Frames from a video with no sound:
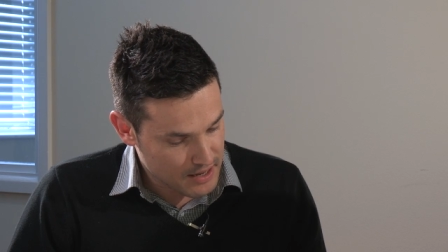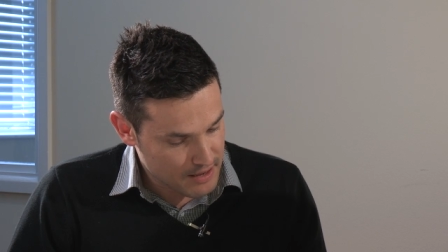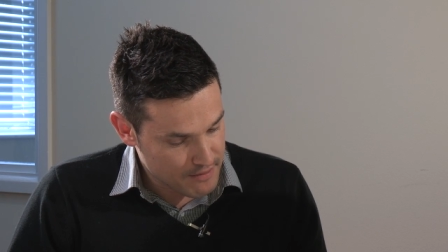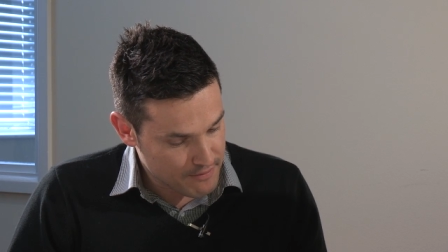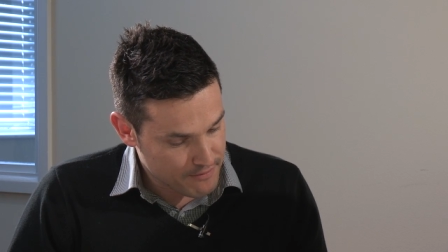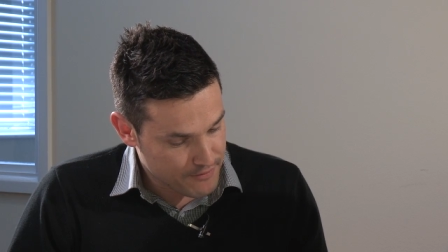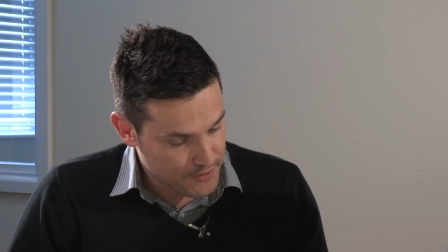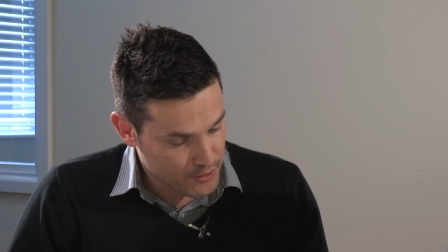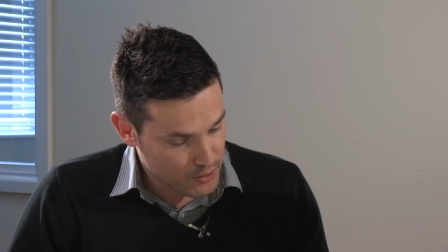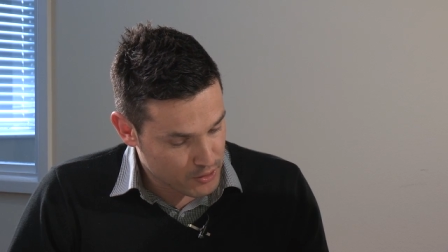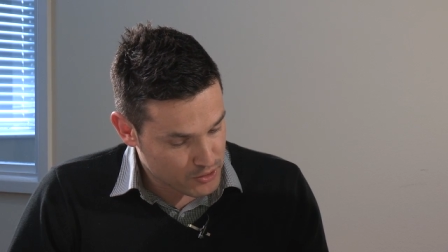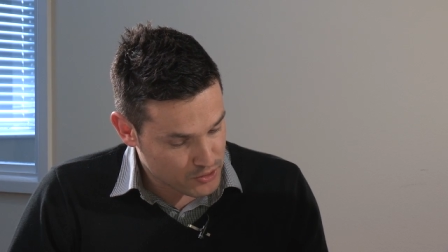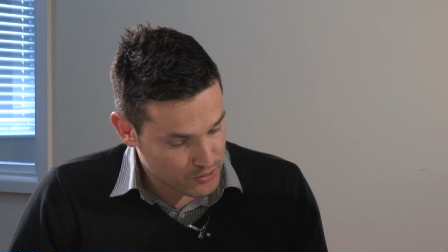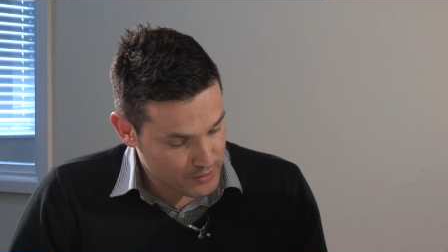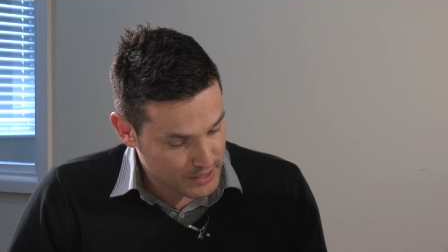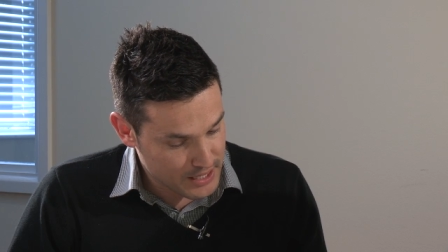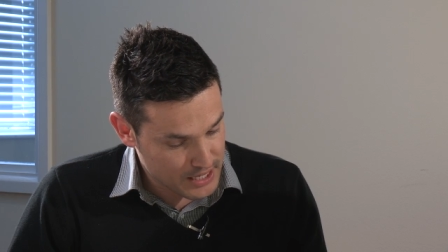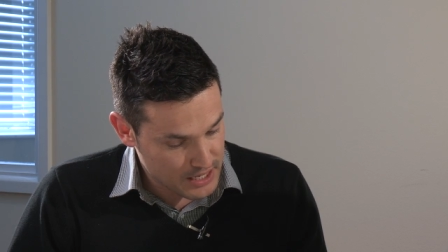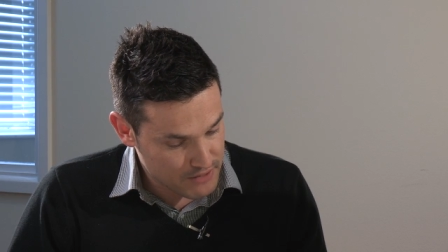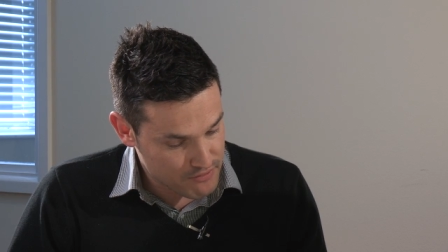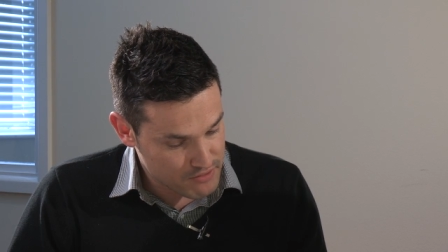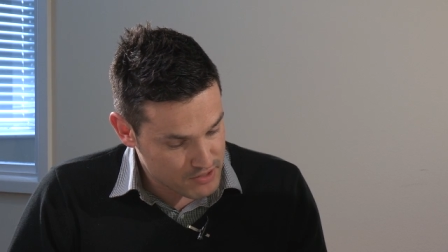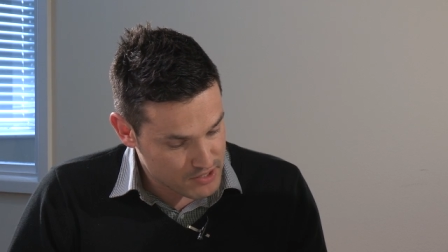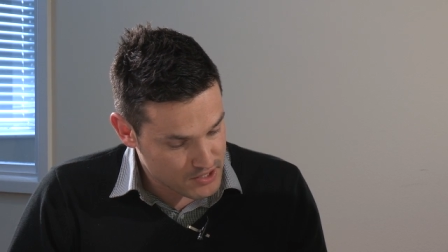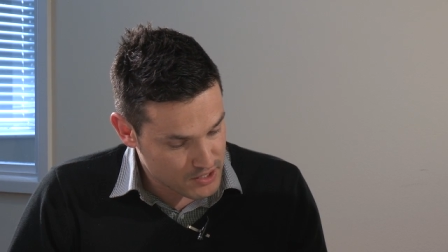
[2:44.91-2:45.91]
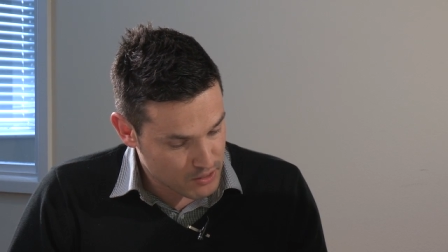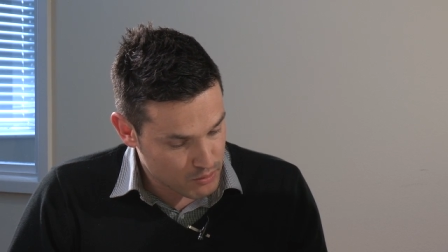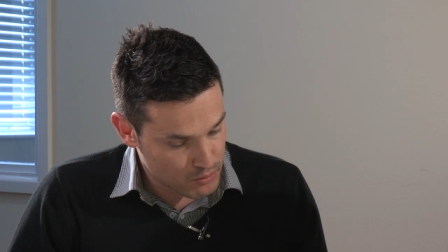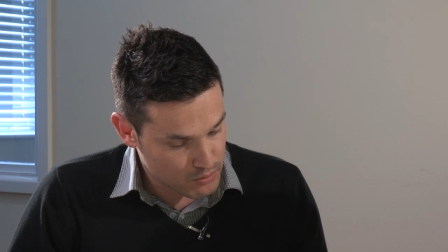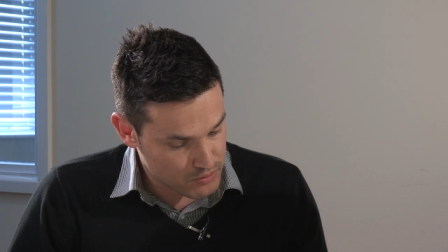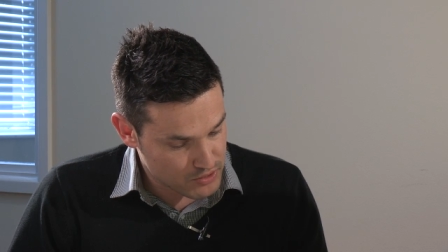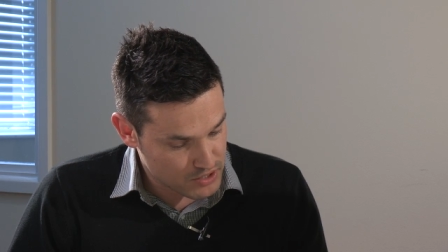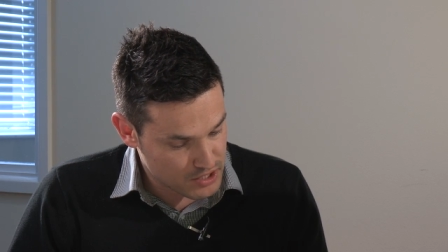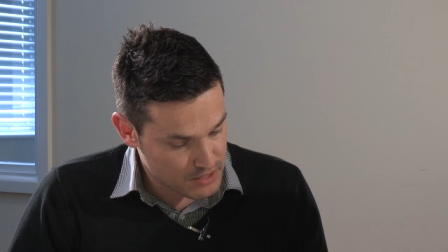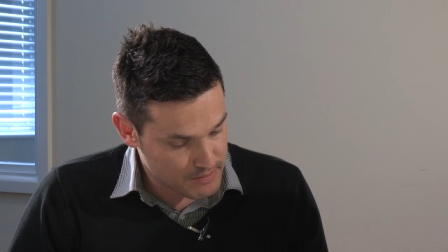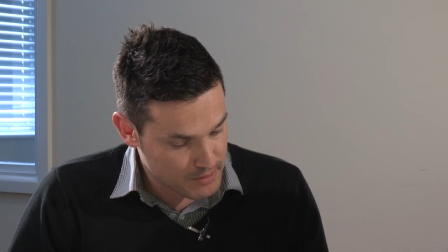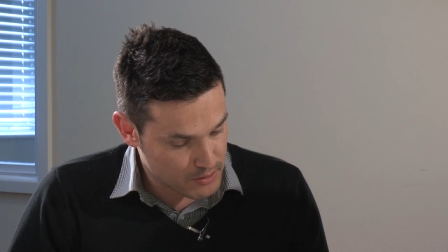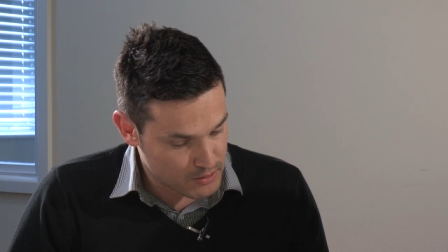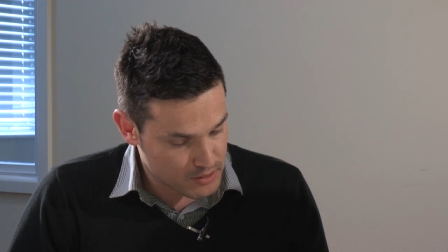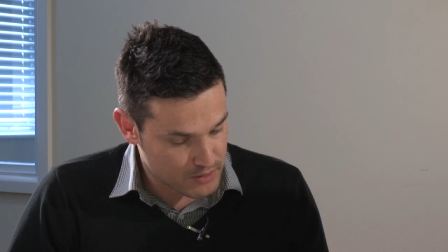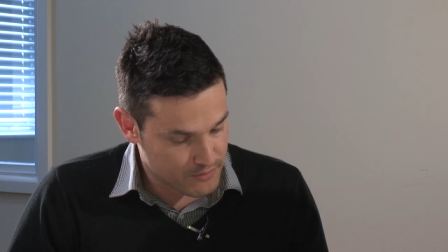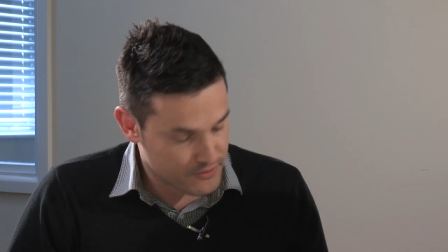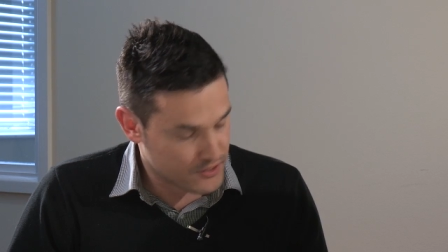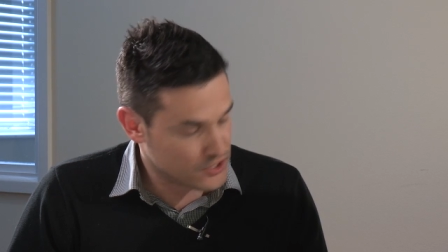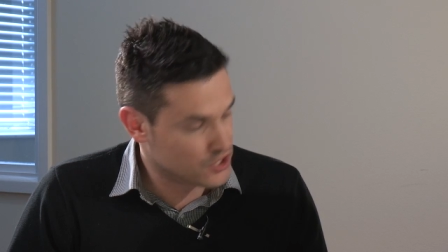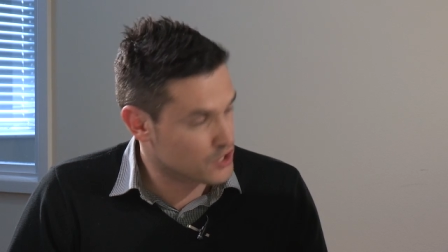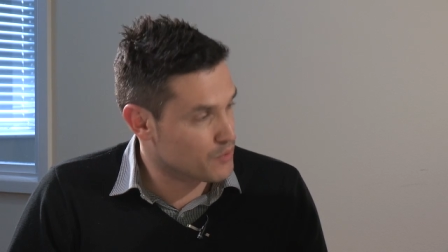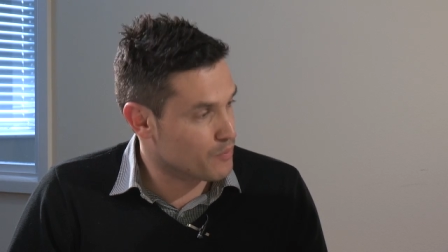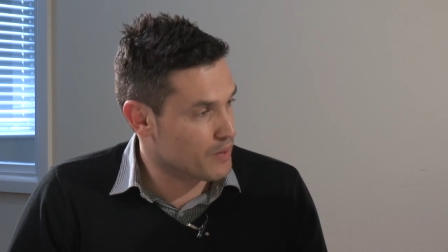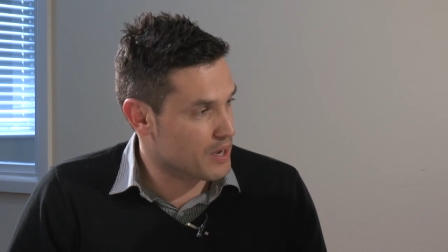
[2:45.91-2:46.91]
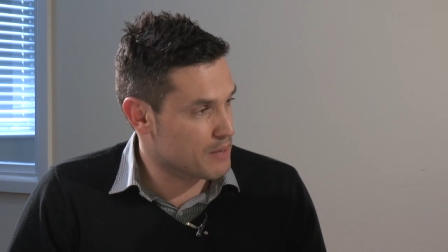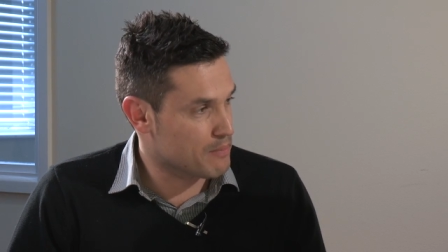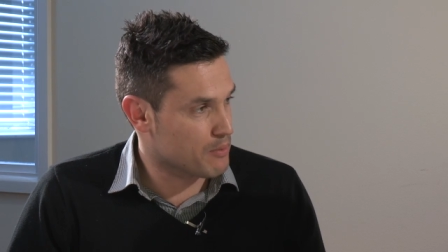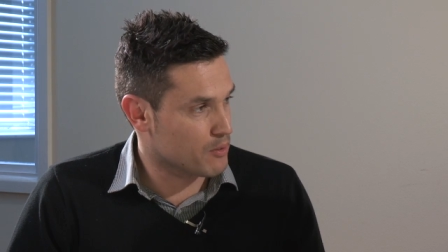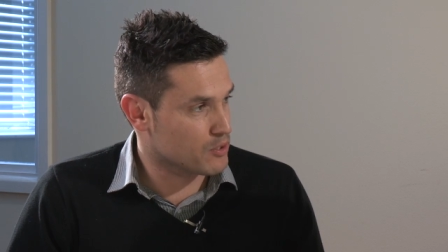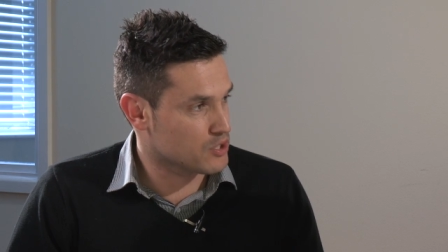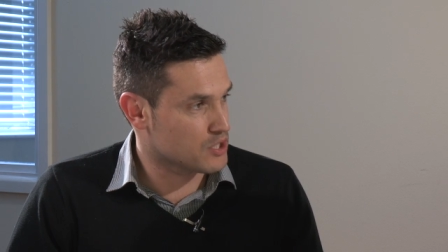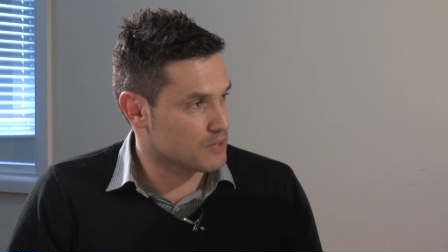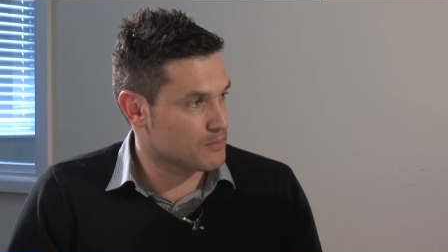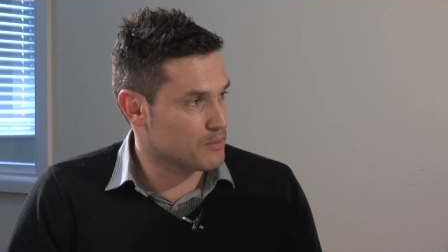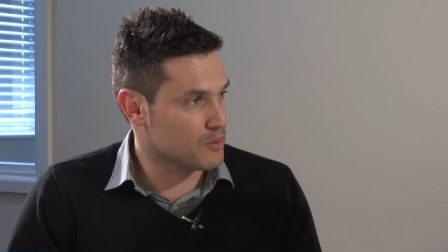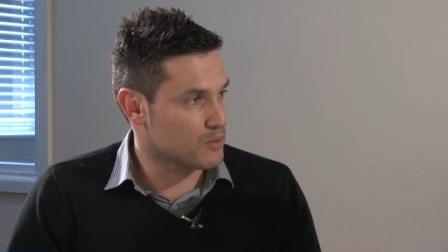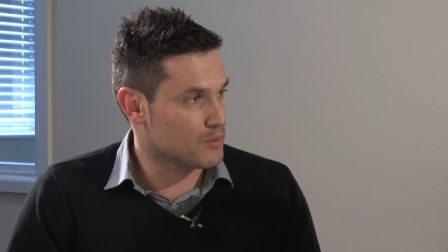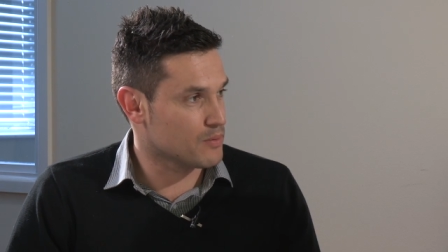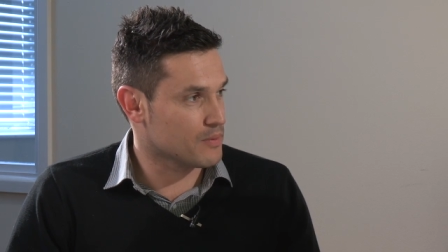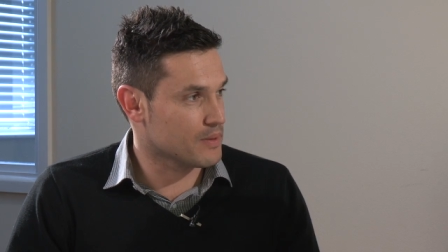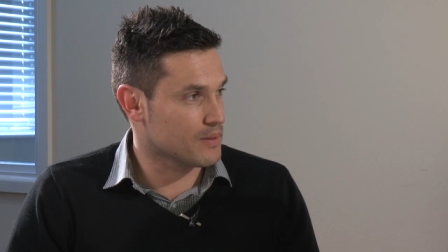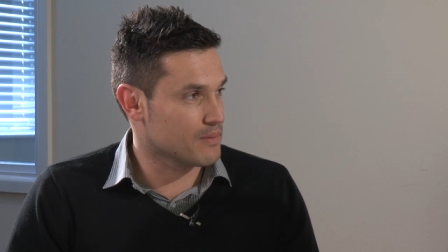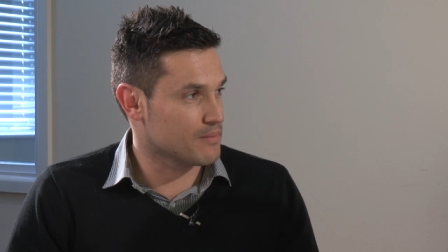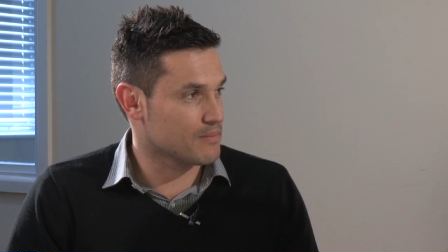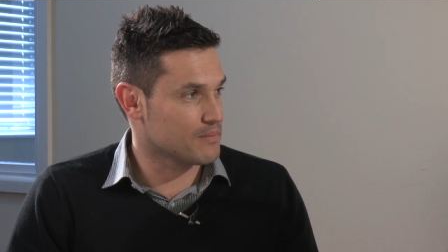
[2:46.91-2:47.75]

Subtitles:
and focus on getting results in the most efficient way possible.